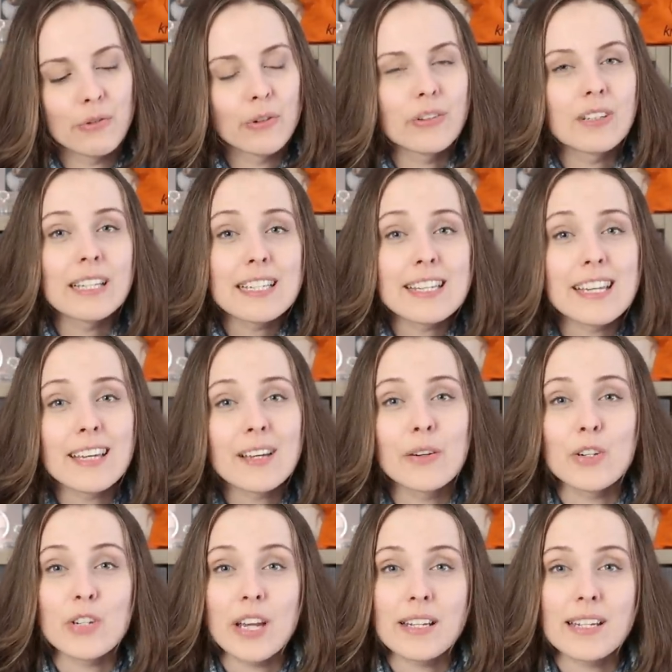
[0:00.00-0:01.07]
If you're knitting,
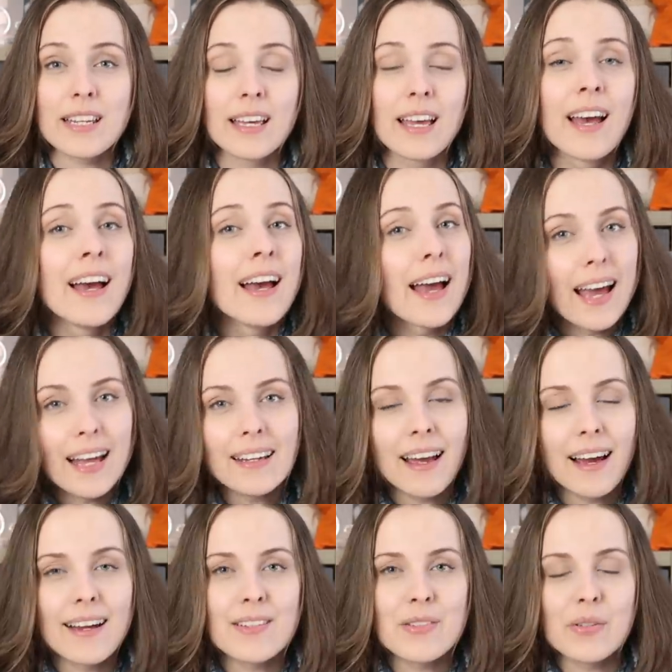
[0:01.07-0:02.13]
crocheting, any
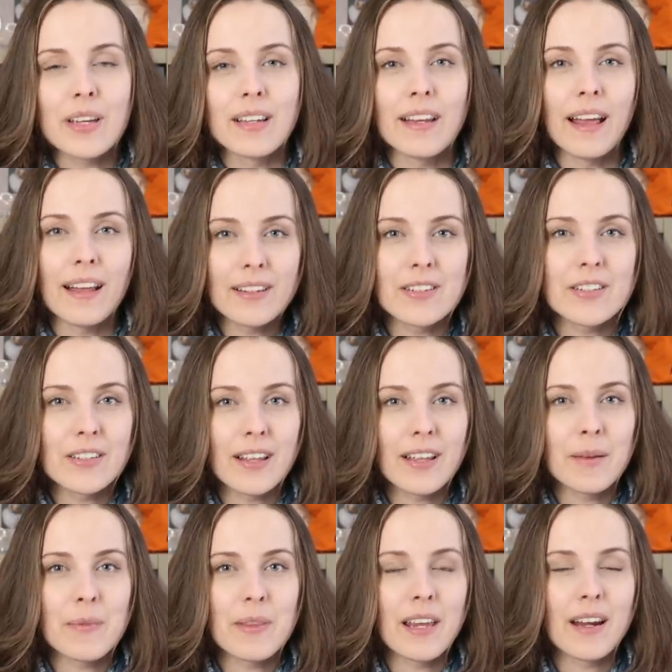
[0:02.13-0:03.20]
hats, you can enter
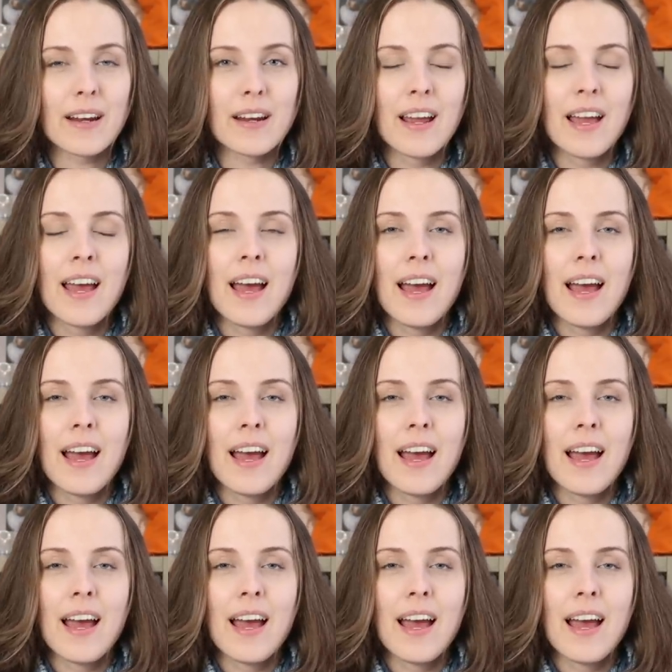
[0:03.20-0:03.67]
them there.